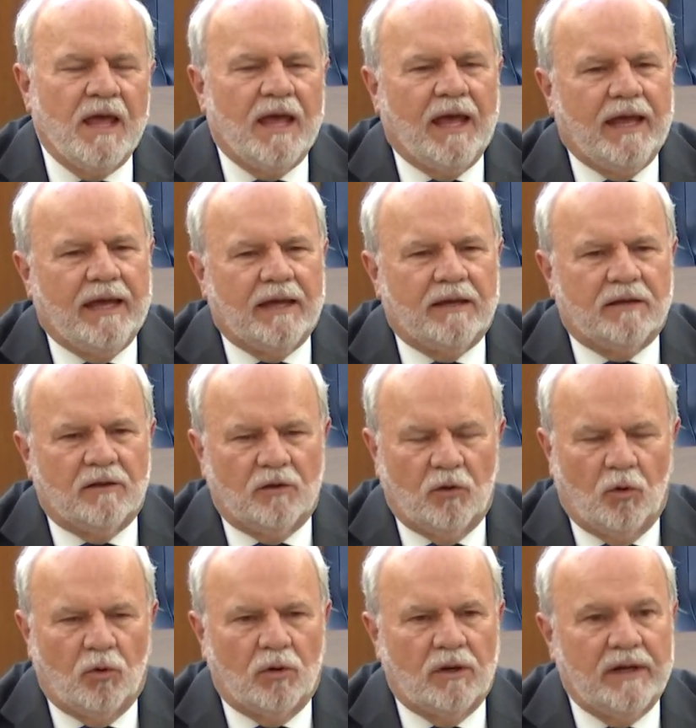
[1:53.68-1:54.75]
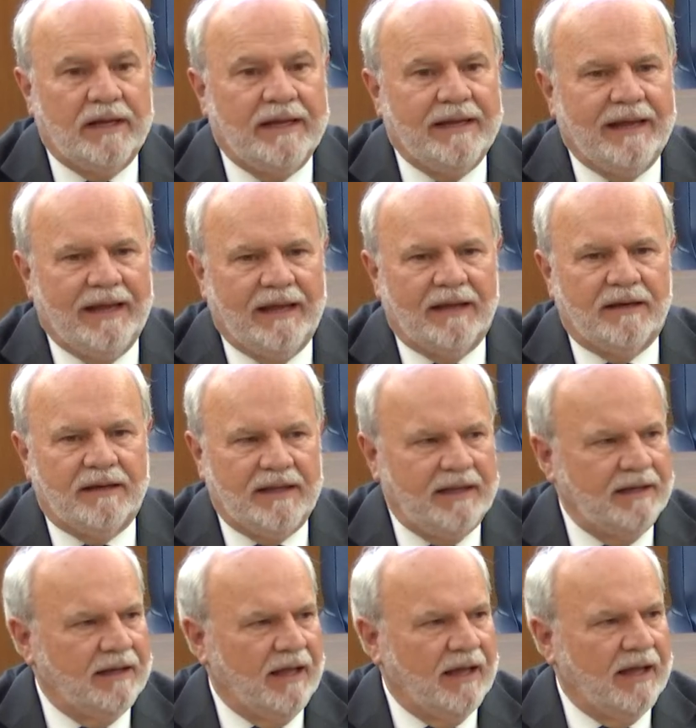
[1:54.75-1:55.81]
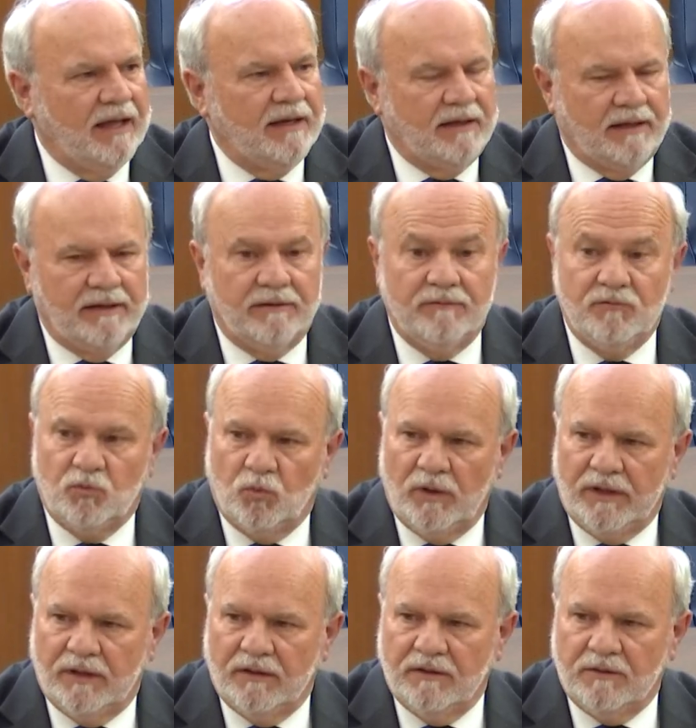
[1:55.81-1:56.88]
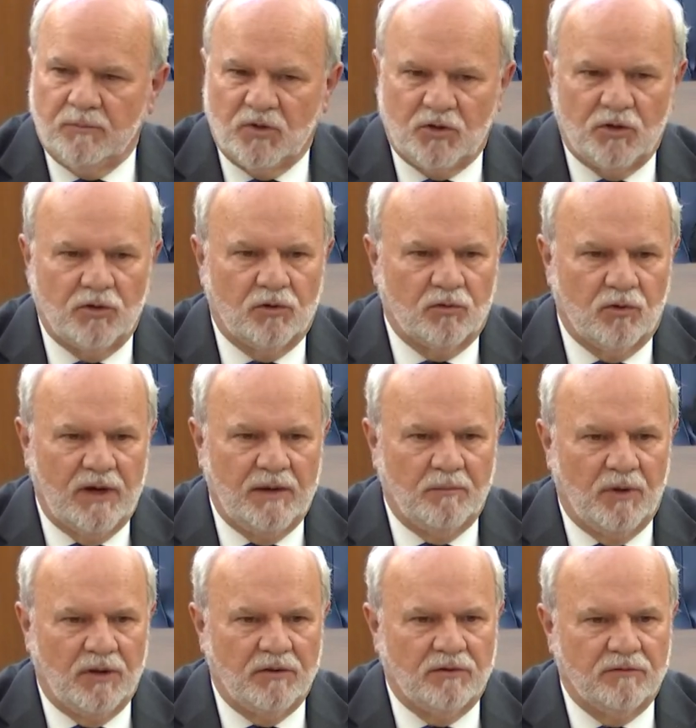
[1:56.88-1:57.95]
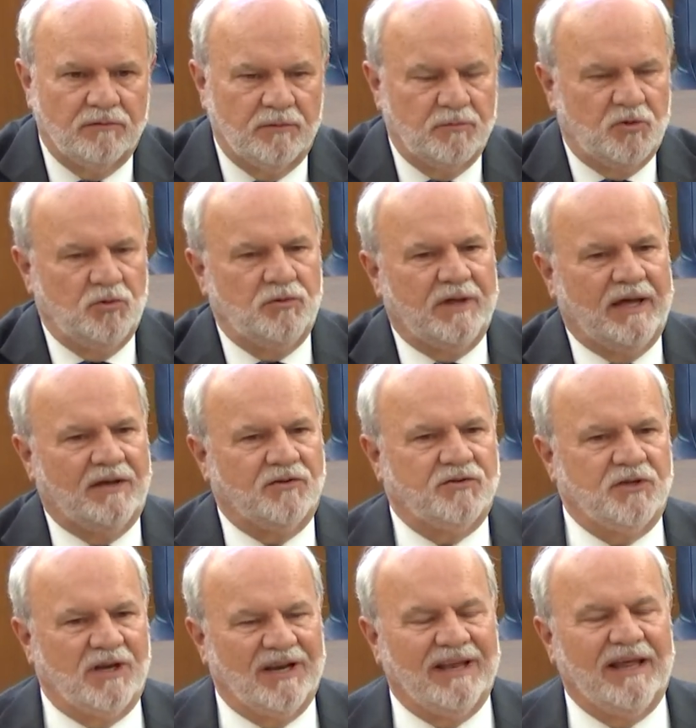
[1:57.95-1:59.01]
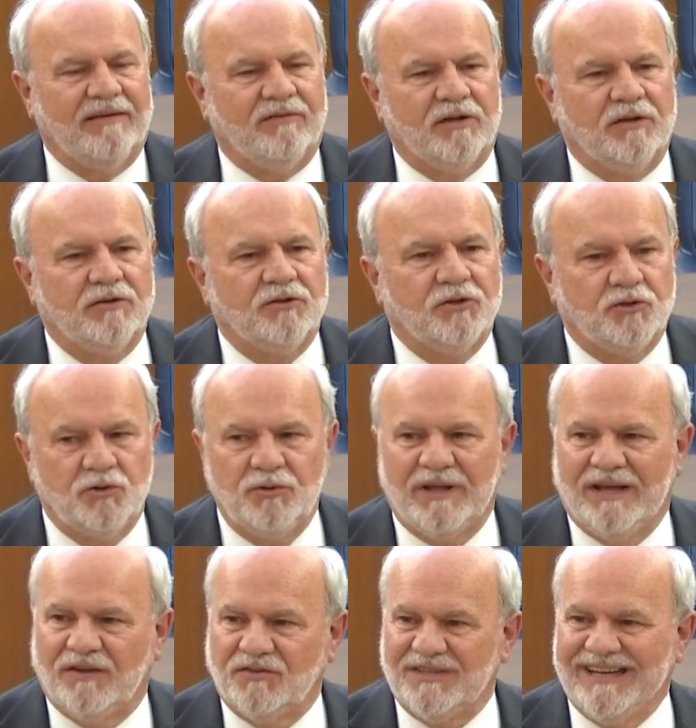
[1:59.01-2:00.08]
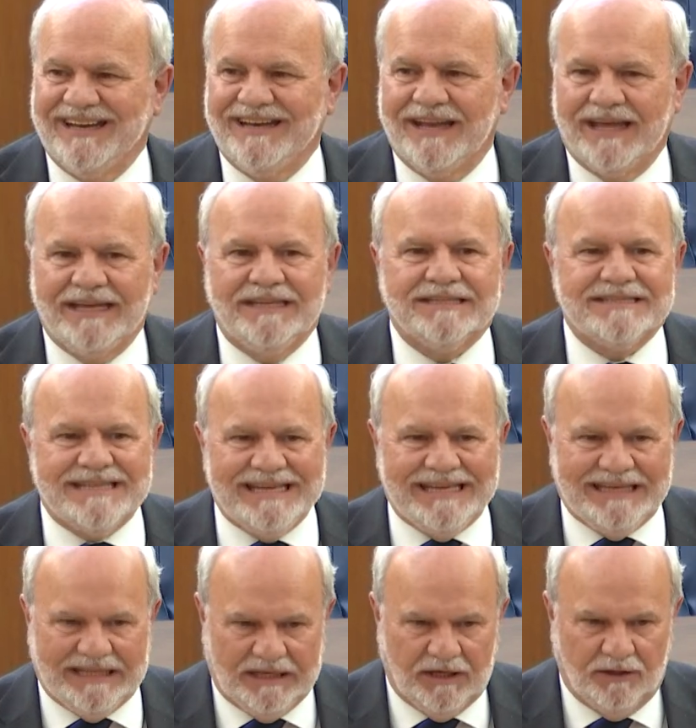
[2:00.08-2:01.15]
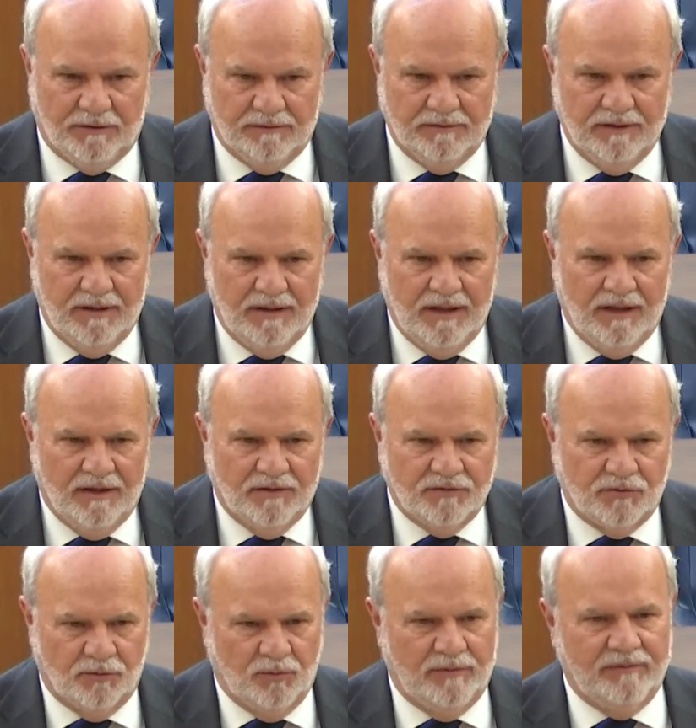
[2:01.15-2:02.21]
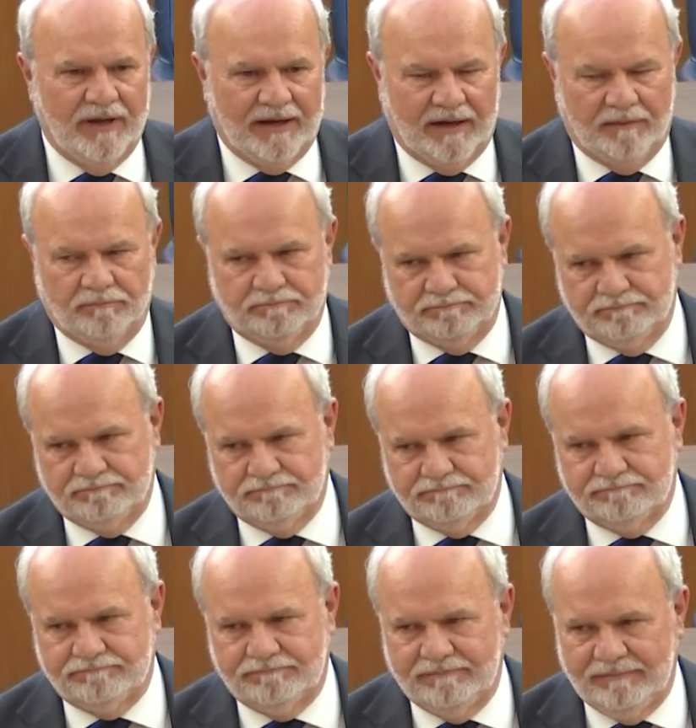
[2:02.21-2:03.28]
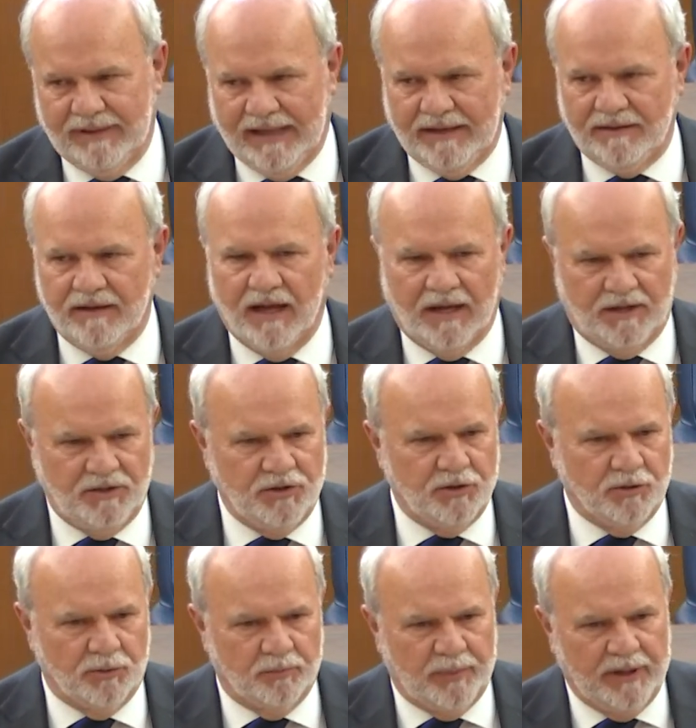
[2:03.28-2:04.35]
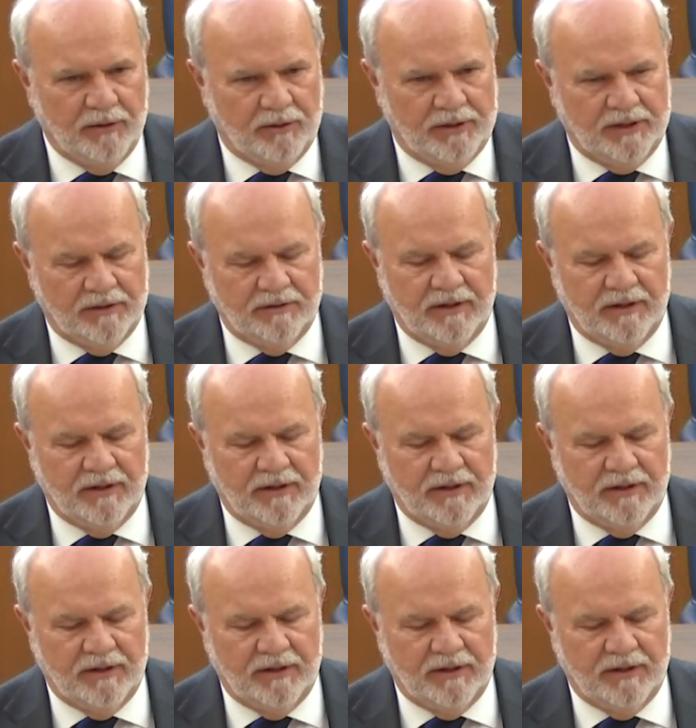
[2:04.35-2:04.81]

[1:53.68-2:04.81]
and Lori and Eli lived with the maternal grandmother from 2011 to 2019. So we've got a 8-9 year period